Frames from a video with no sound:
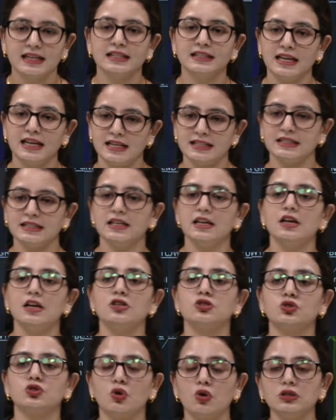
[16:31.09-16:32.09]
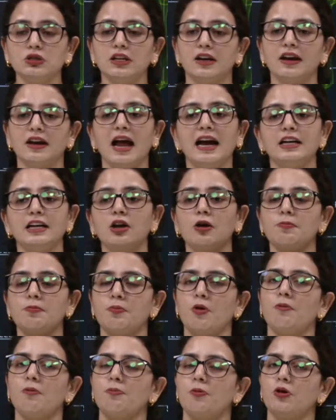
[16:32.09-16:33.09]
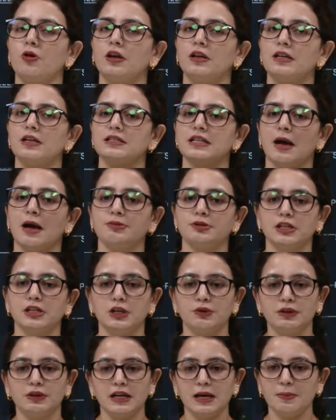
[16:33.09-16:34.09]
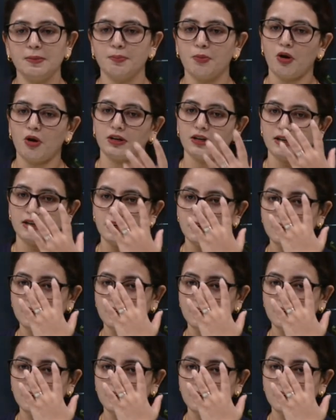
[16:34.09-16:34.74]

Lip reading: Yes, so the right of pollen is absolutely important.